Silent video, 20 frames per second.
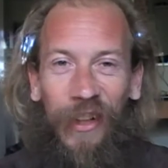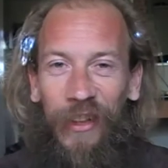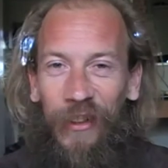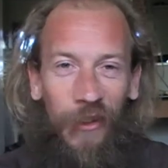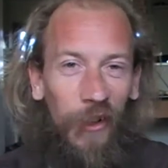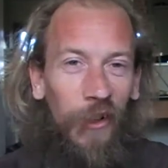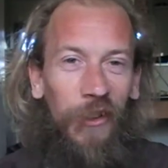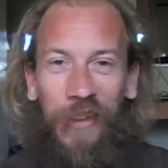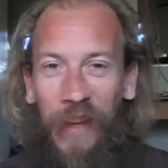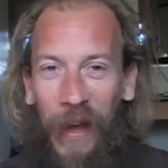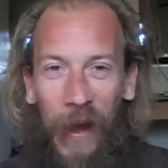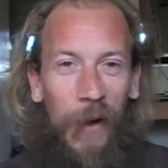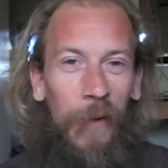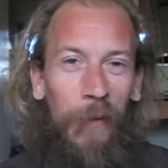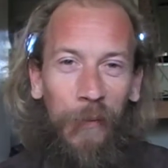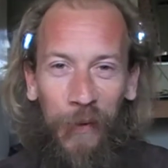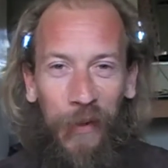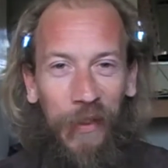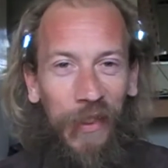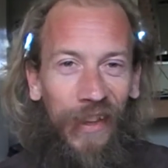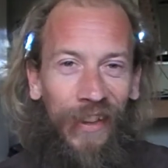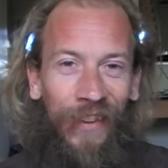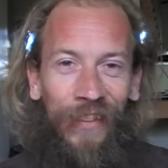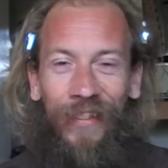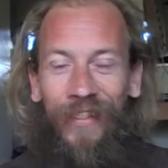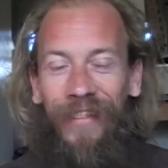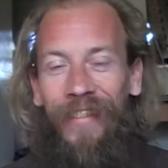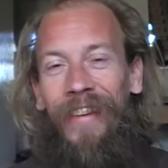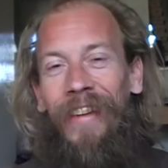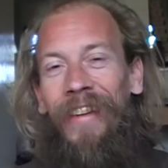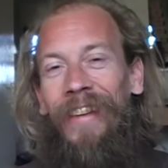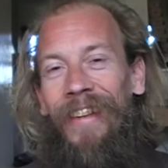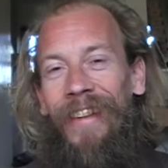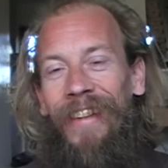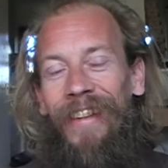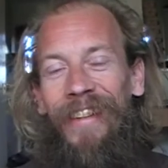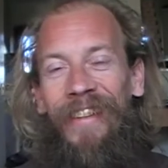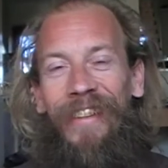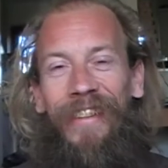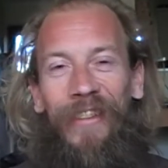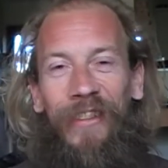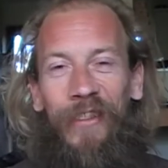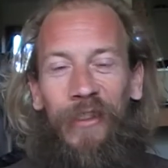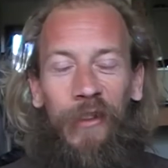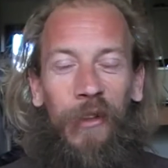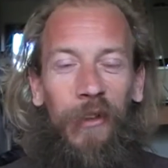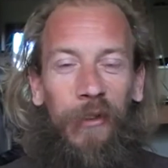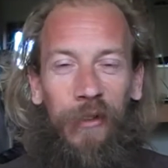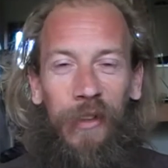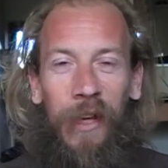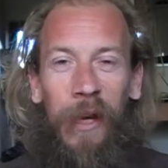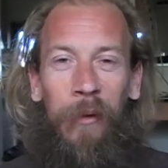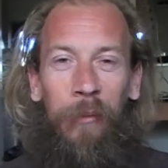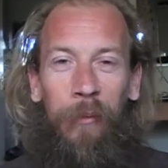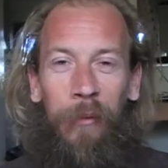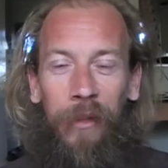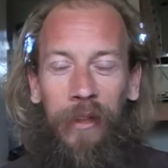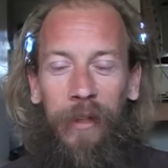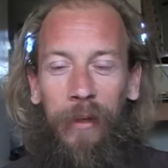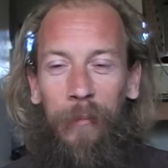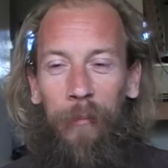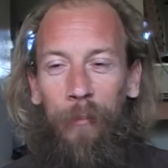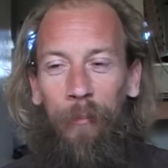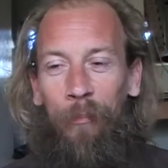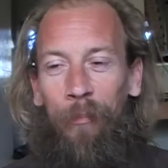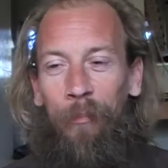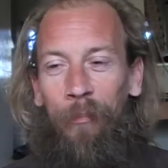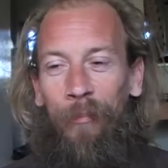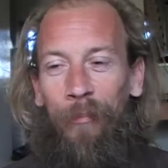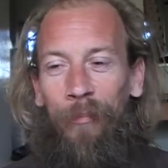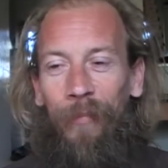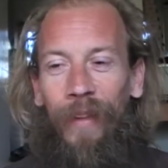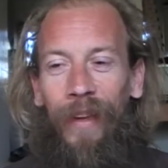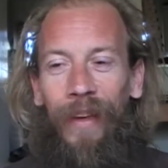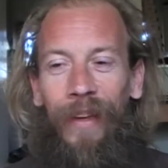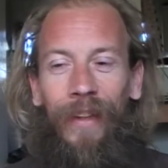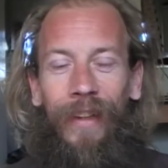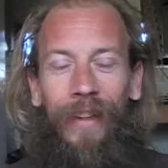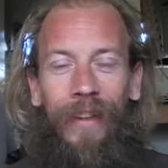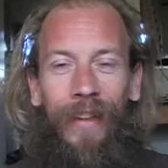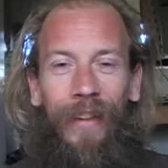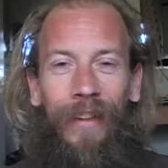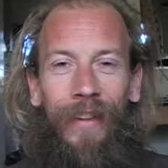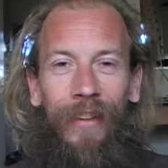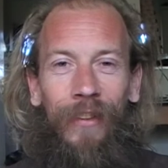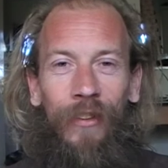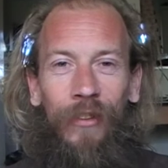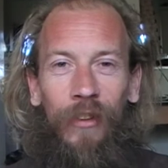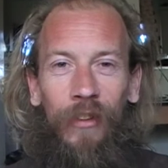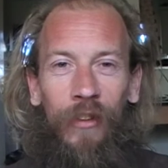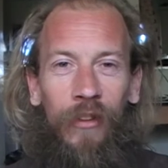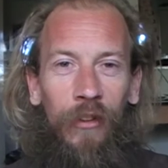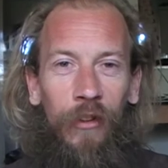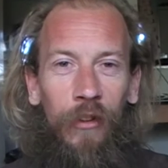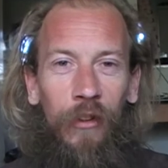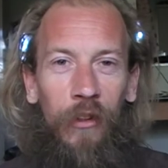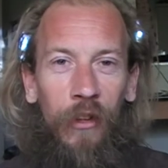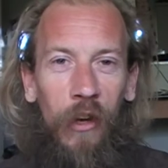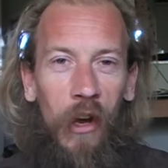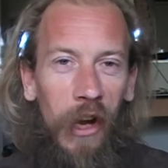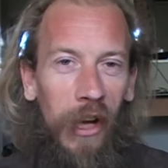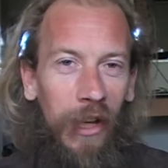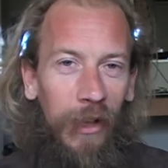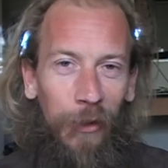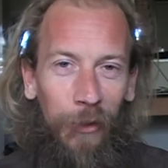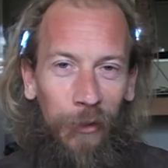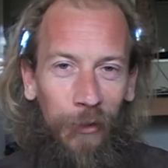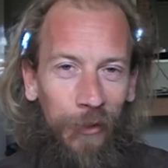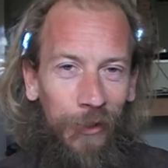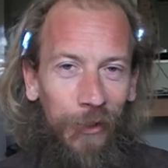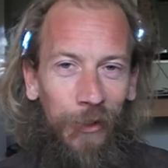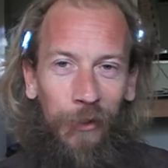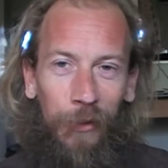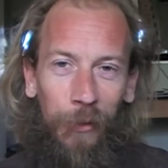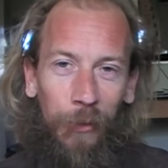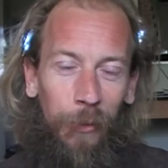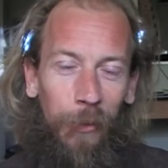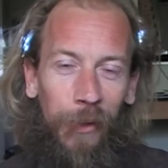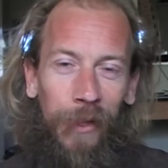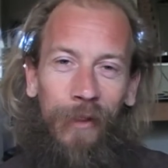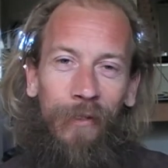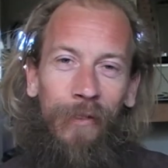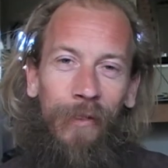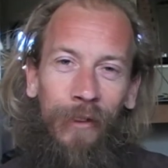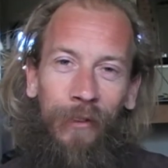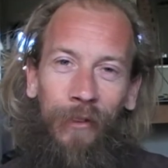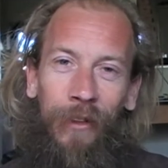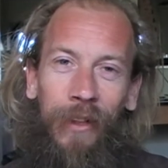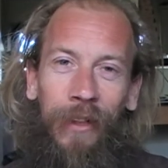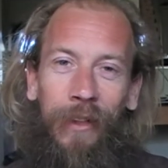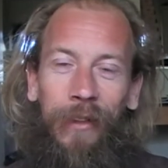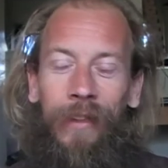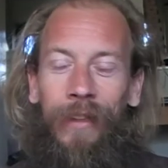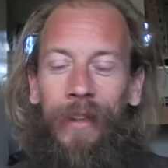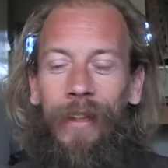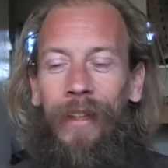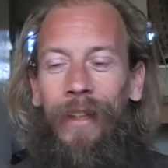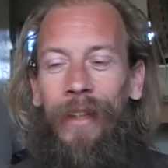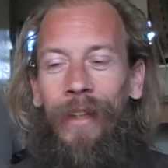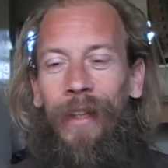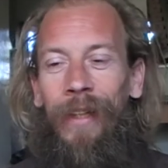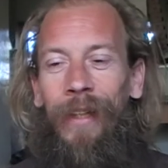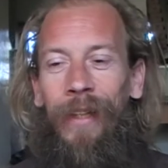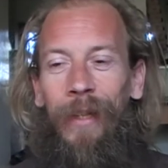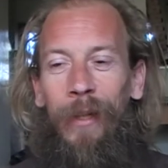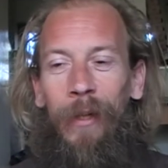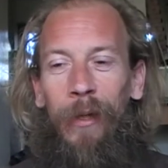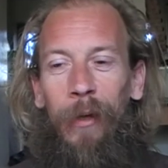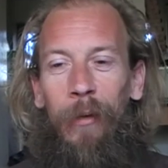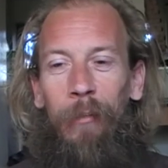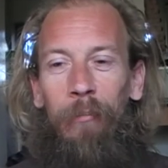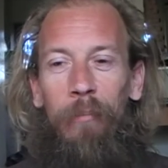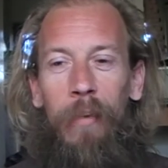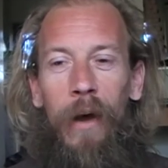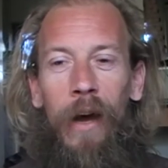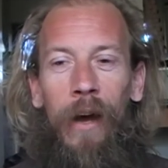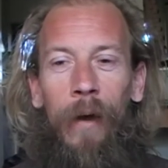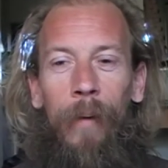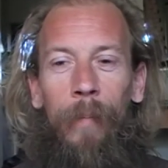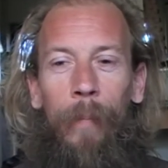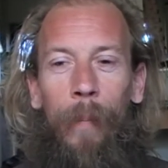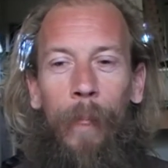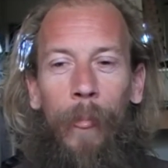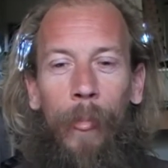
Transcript: not down with this. She's not down with it. She's in denial, you know, whatever, right? But